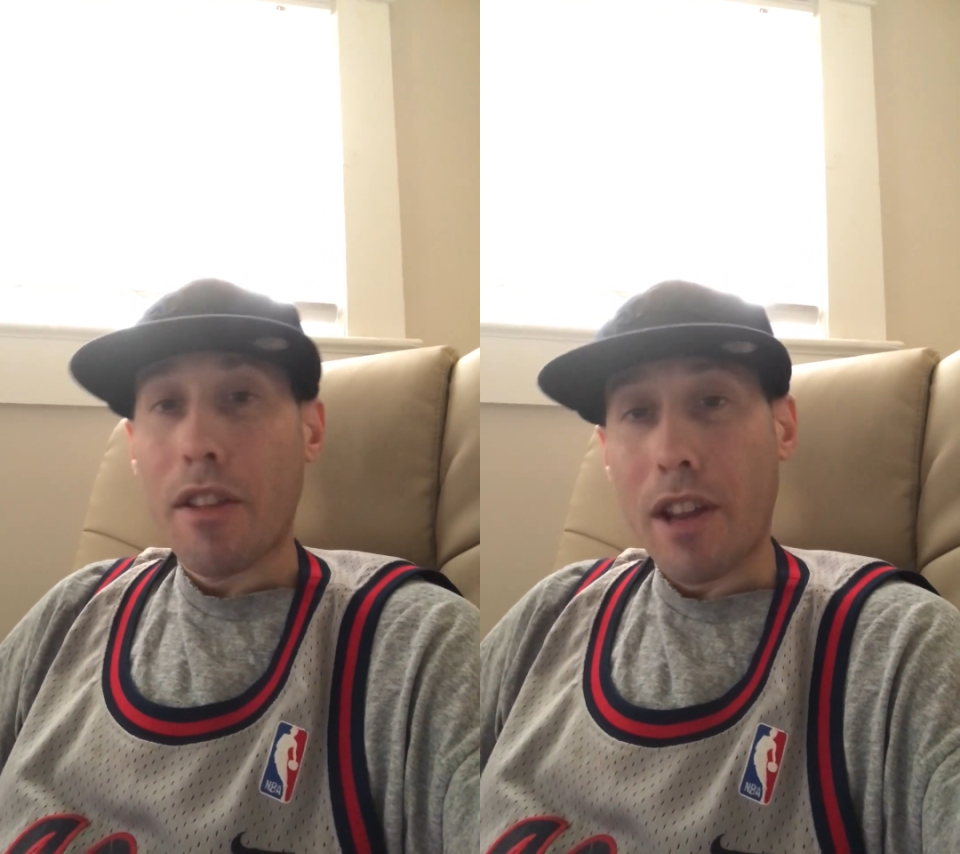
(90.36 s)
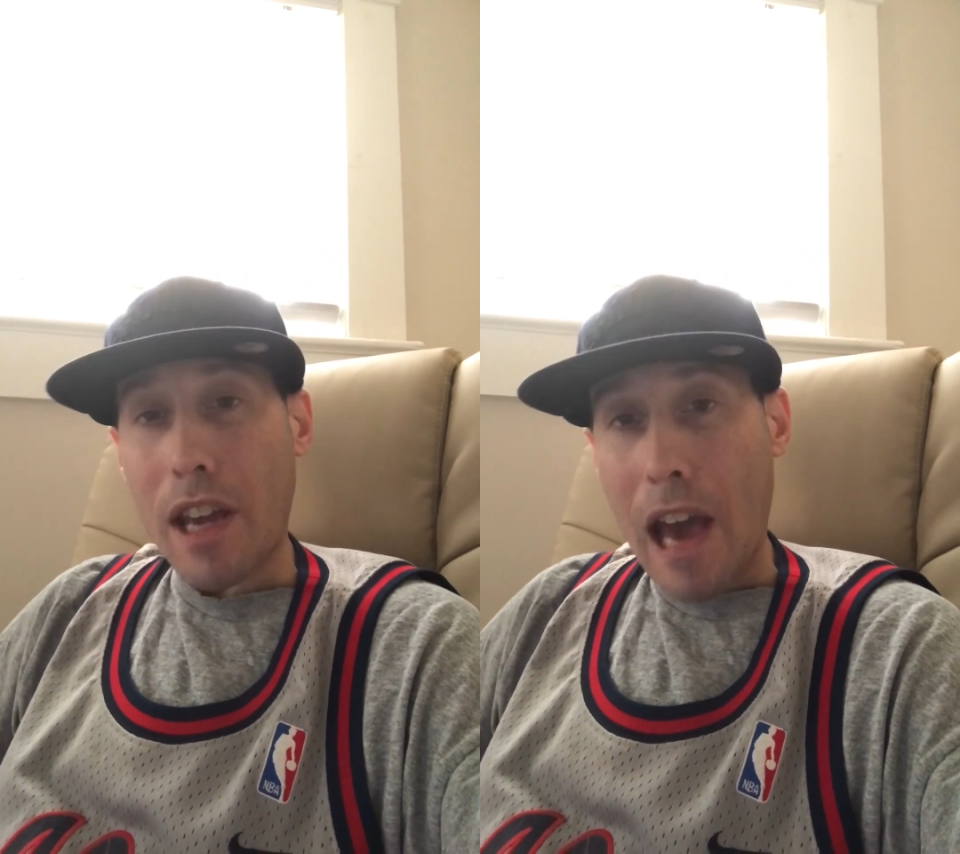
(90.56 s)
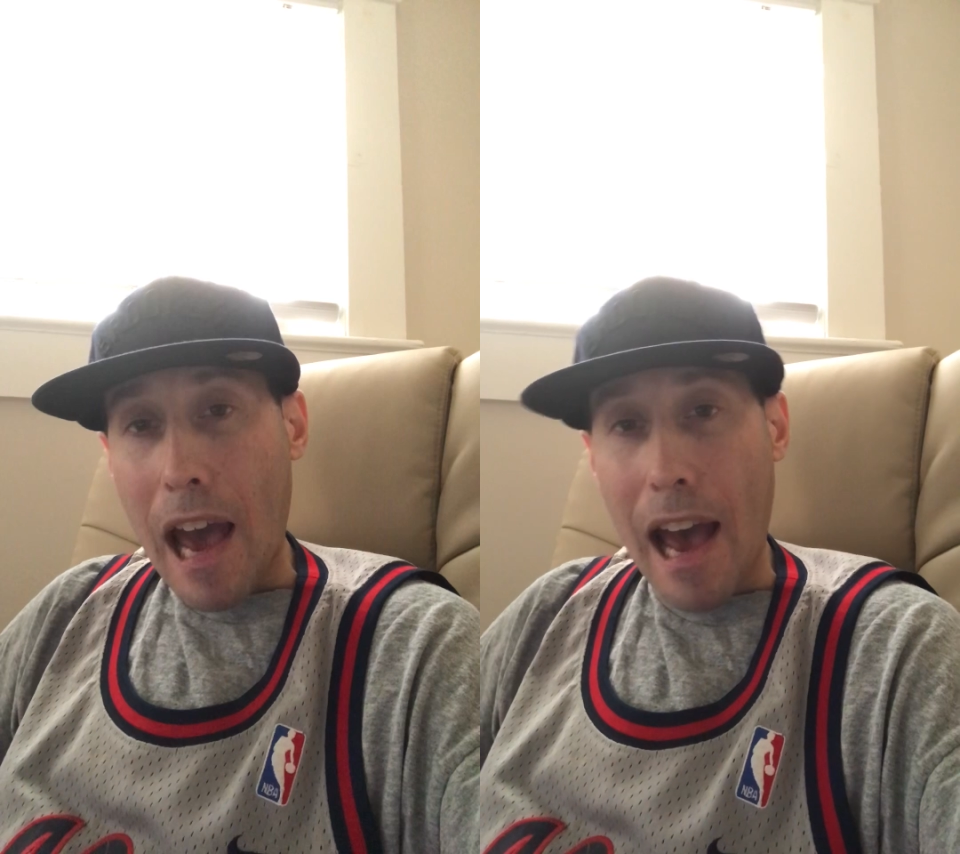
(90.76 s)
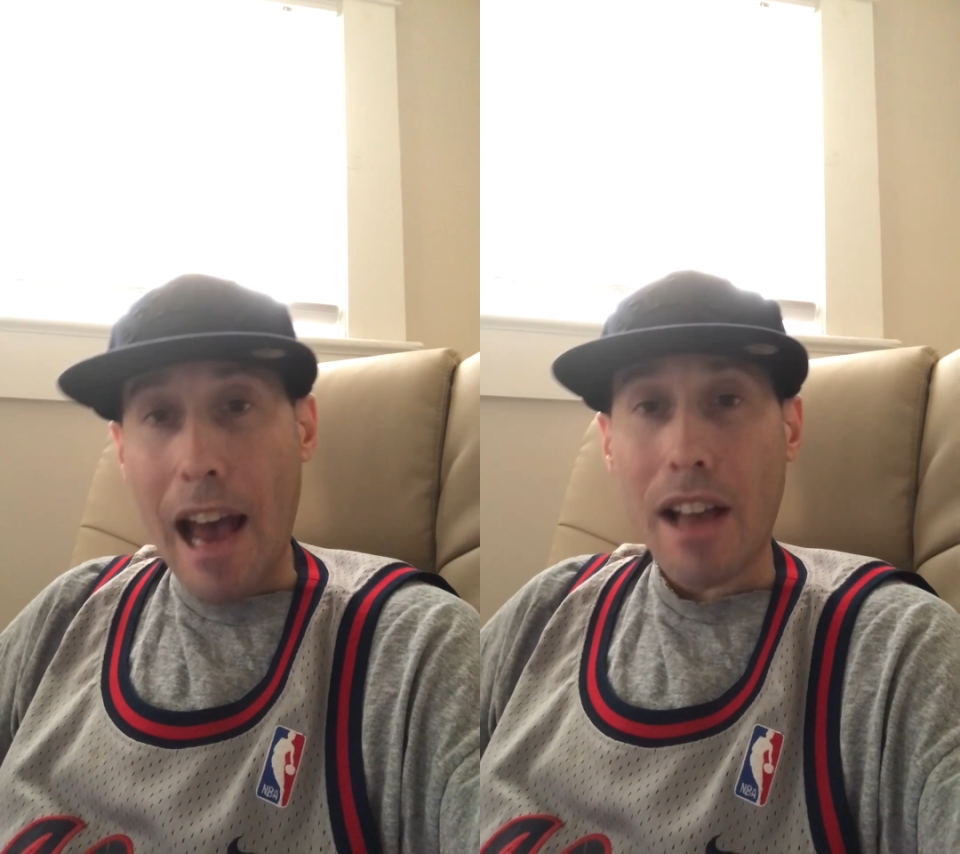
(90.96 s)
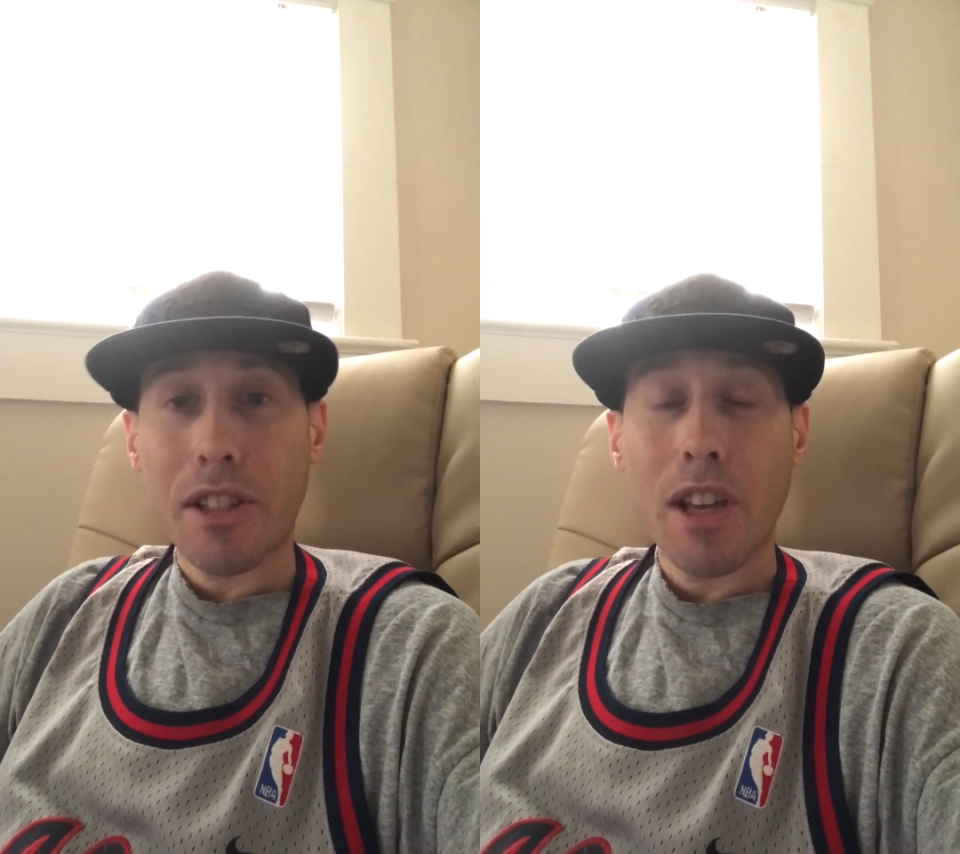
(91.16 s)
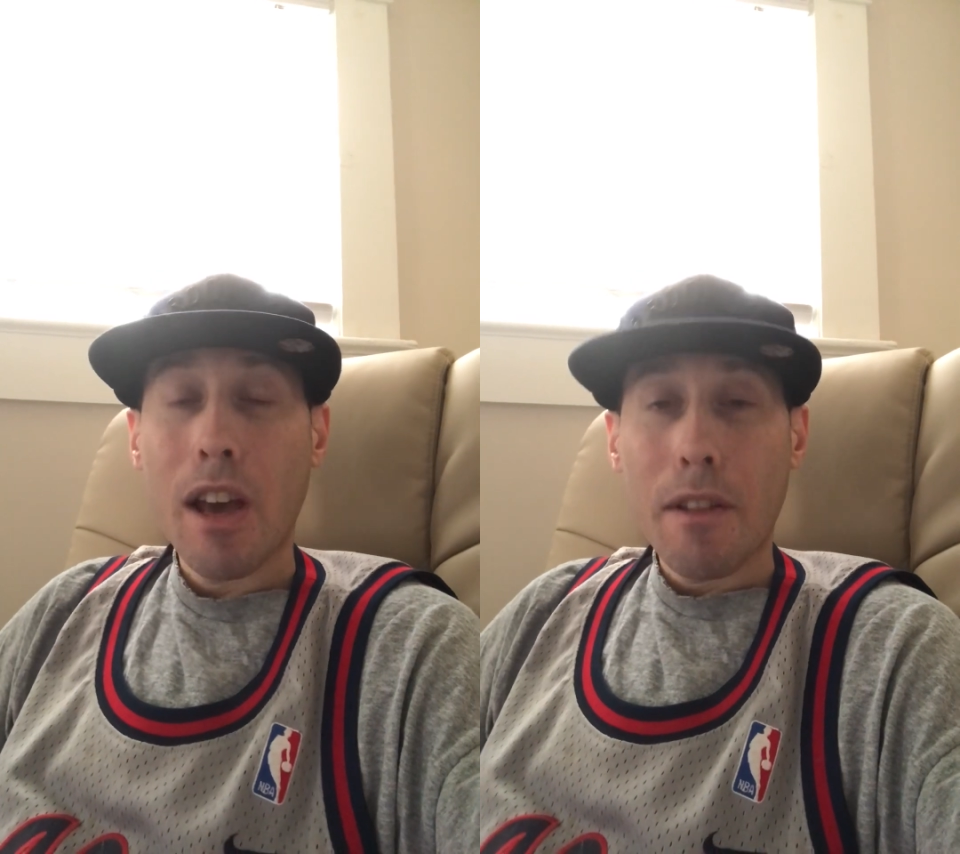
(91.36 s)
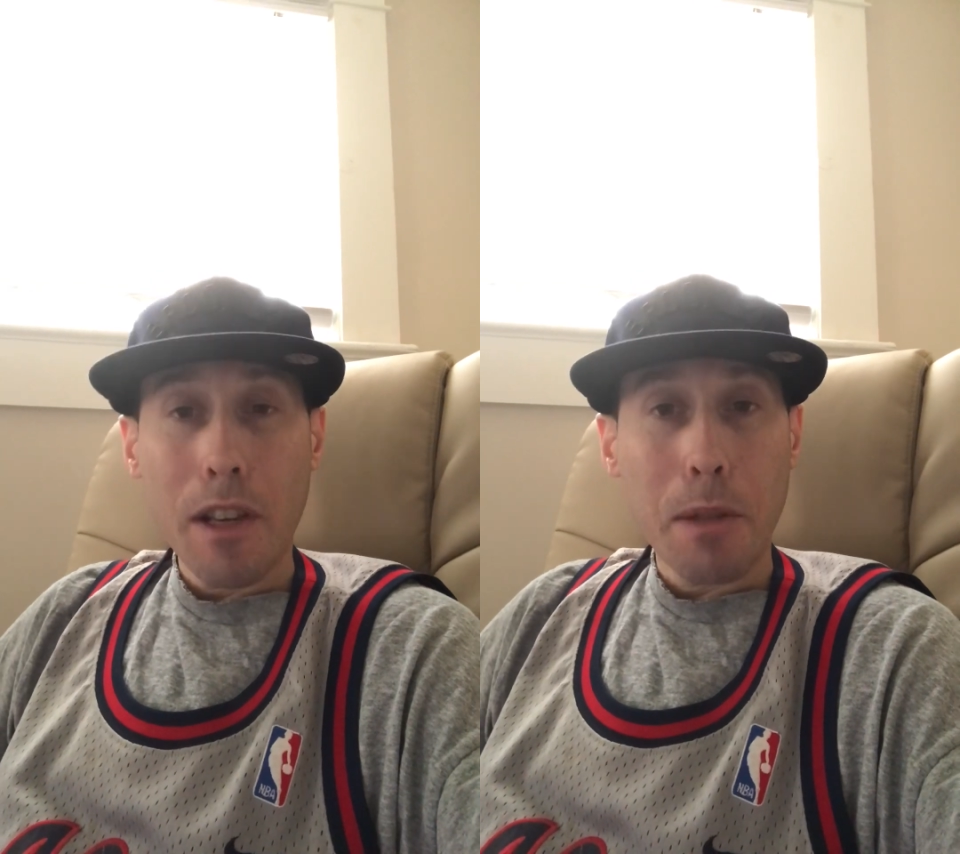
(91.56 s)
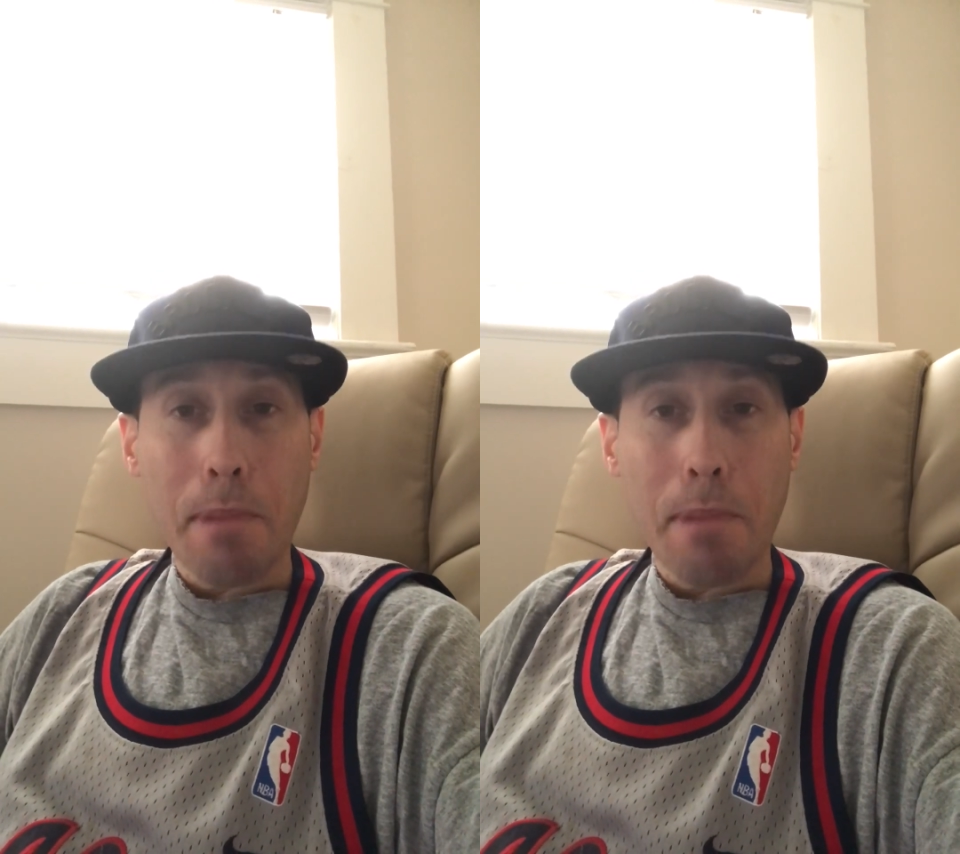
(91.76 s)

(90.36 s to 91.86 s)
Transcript: than he has these